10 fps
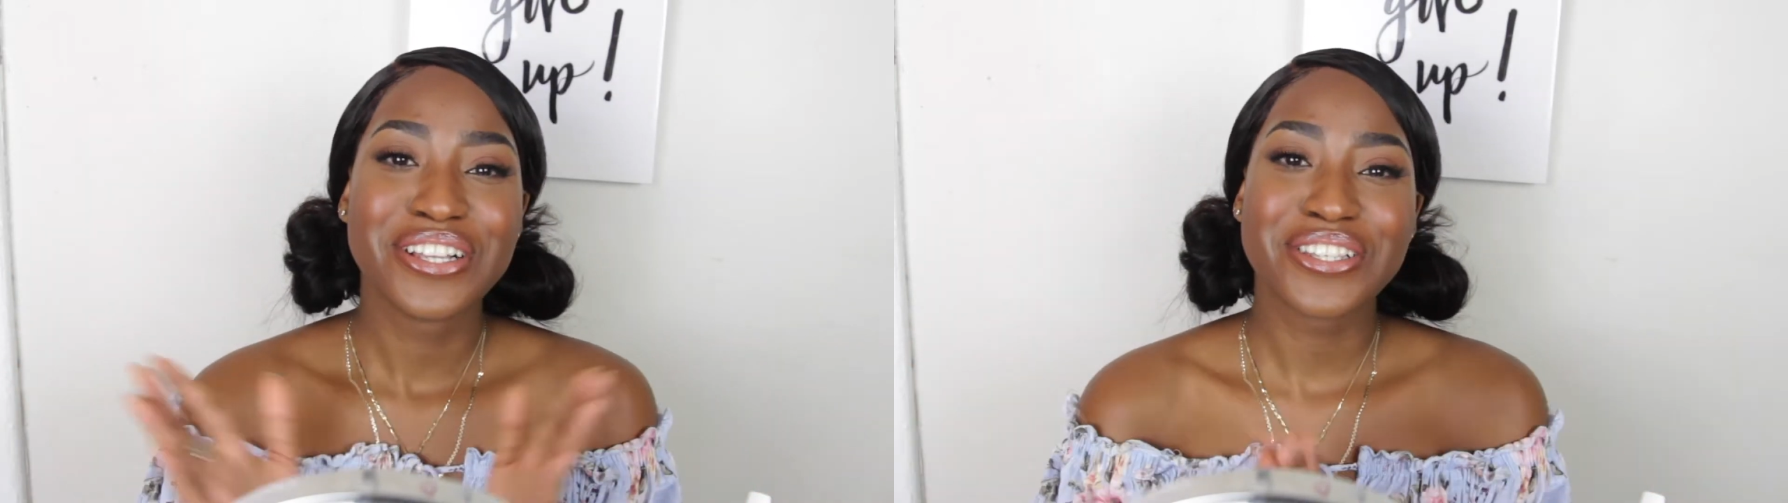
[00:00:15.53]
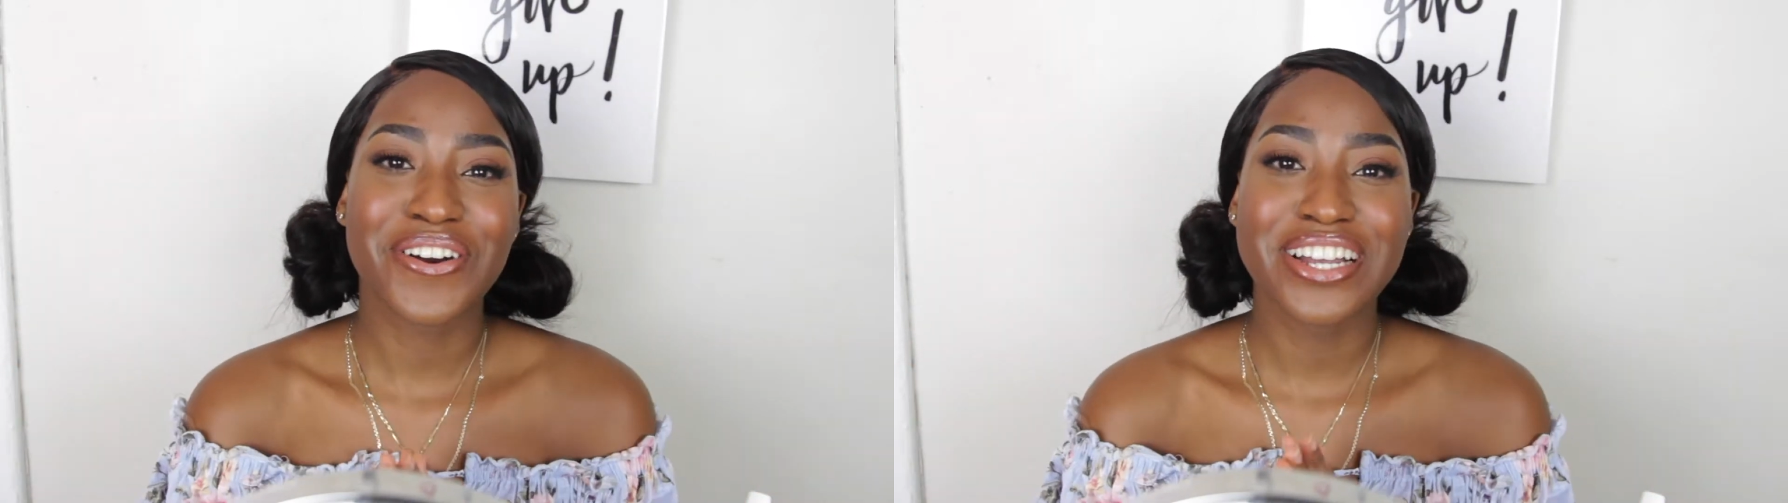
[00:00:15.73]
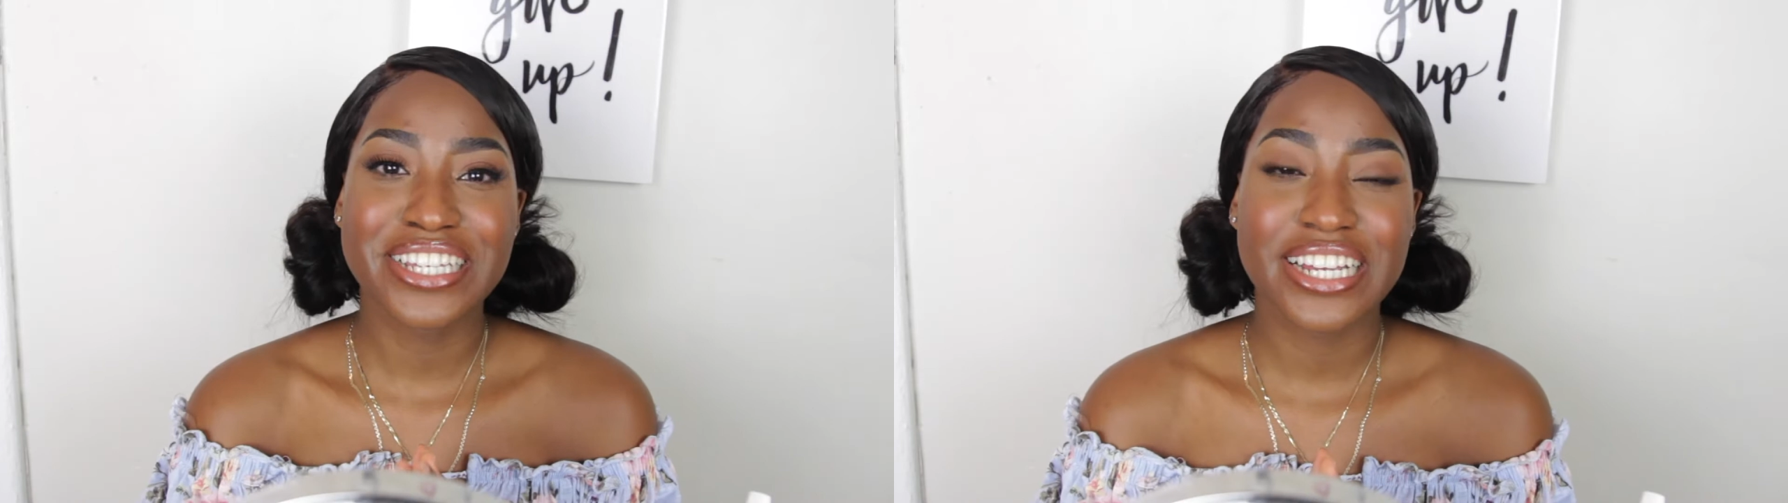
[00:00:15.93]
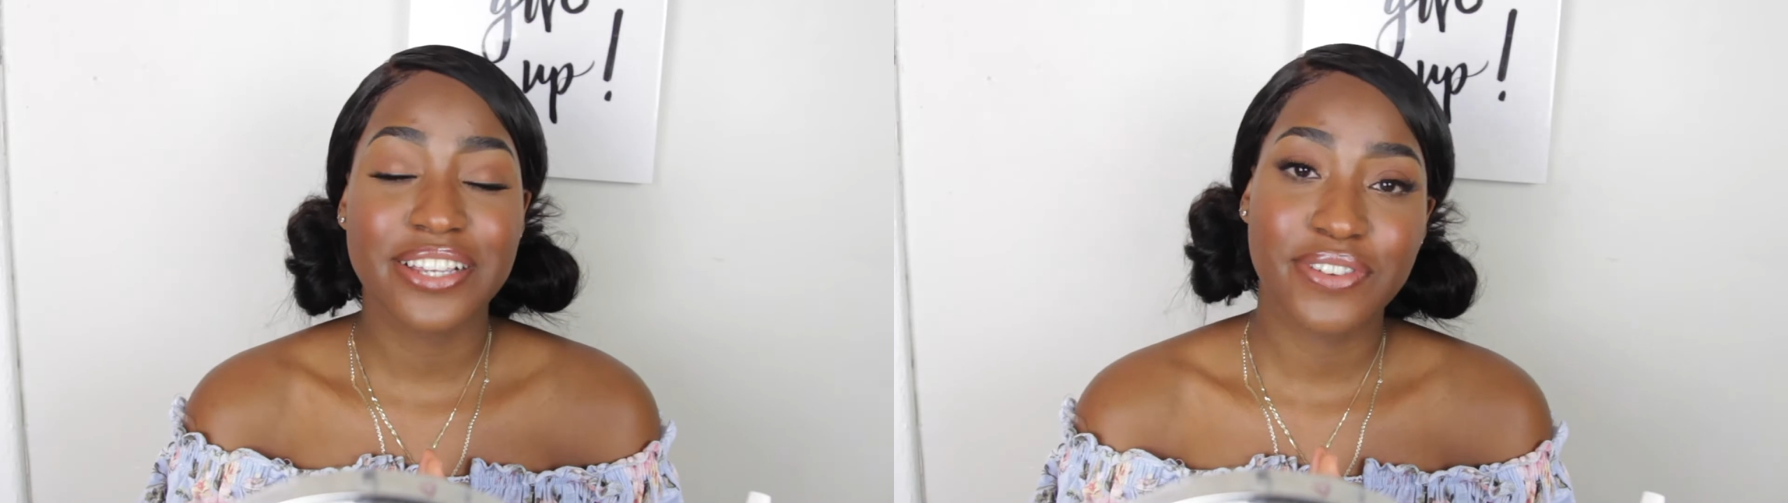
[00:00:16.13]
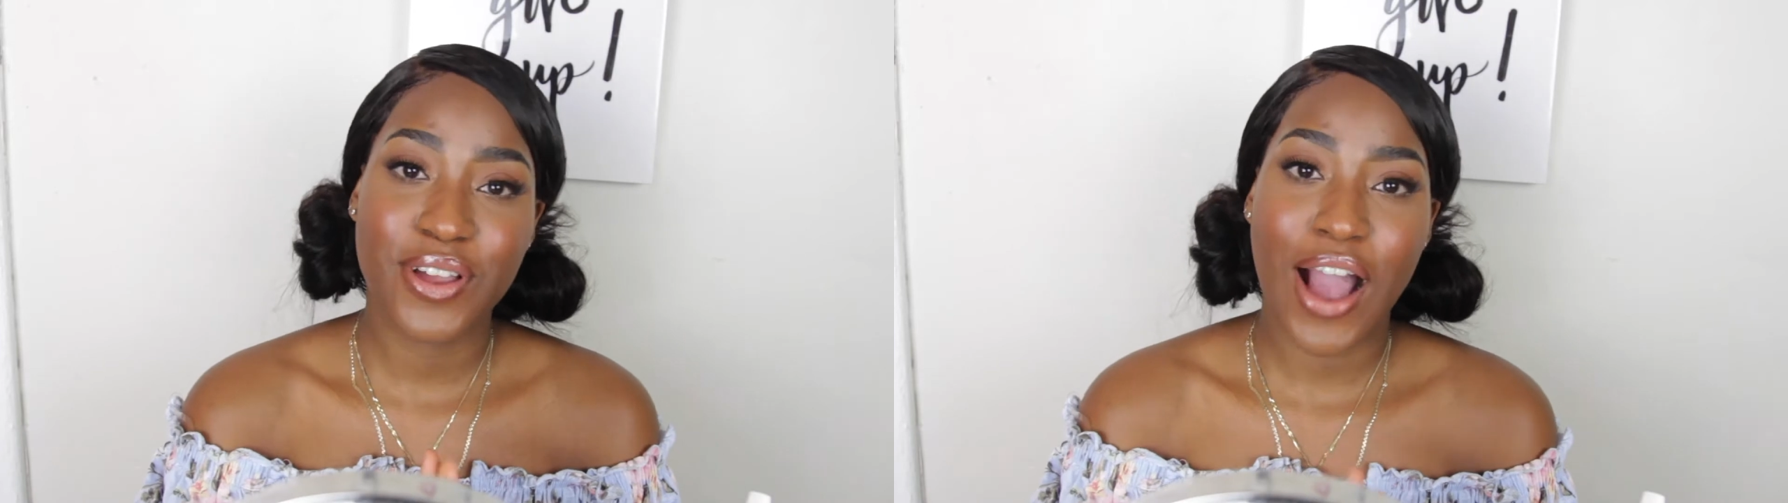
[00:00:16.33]
So in
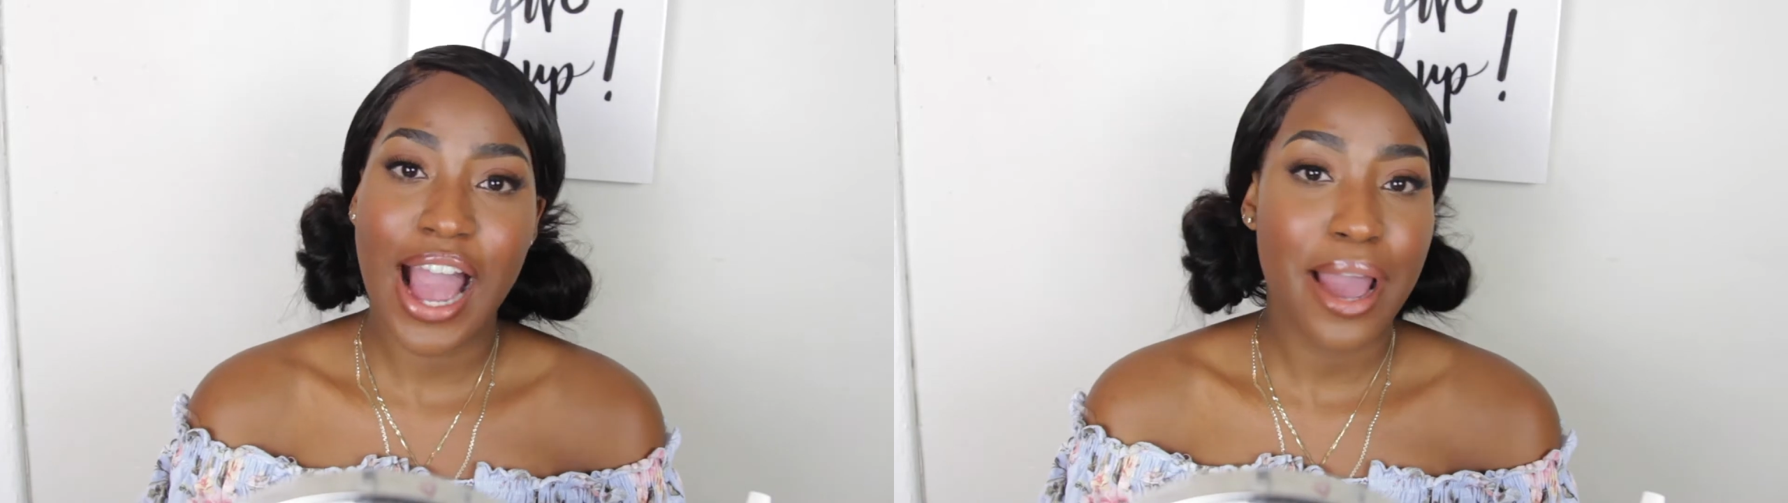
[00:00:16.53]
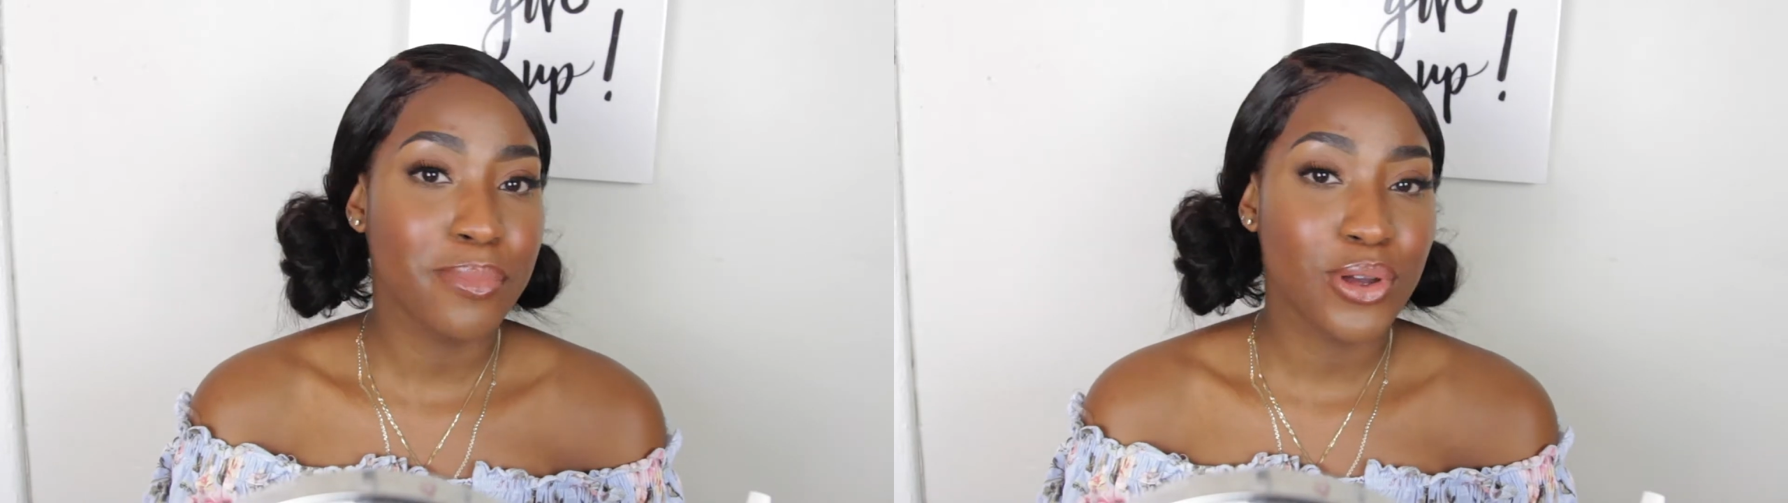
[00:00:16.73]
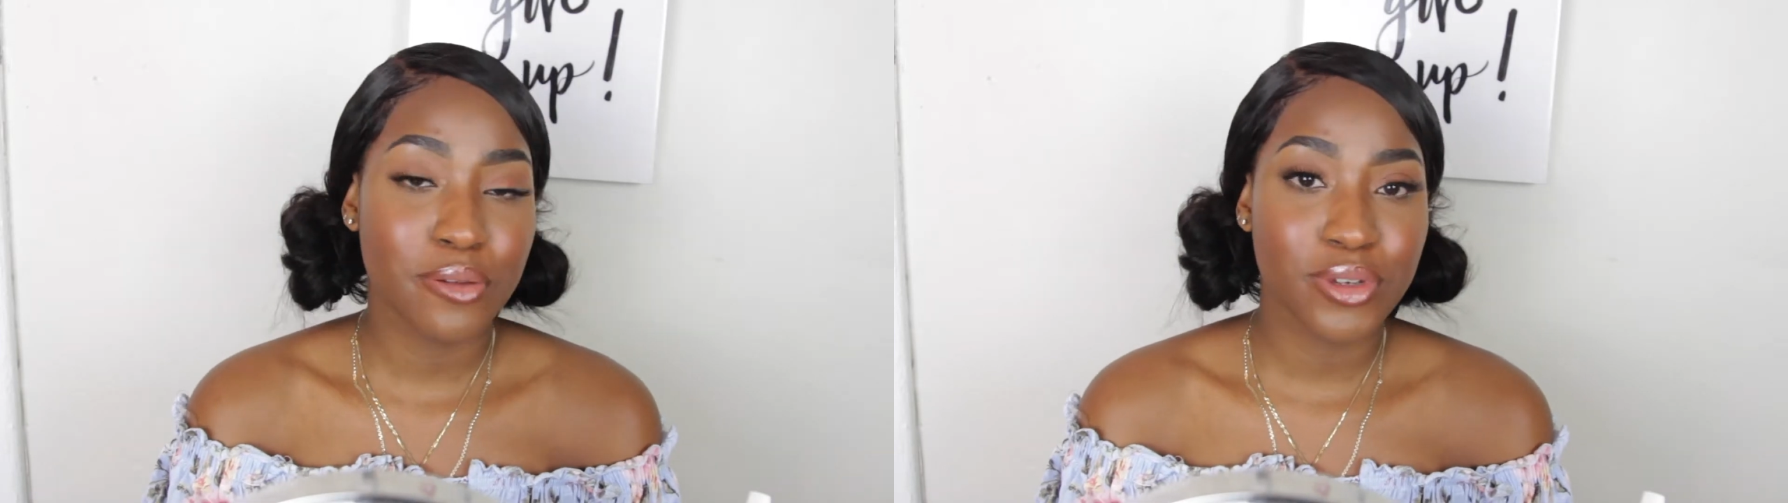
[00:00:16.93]
today's video, I'm going to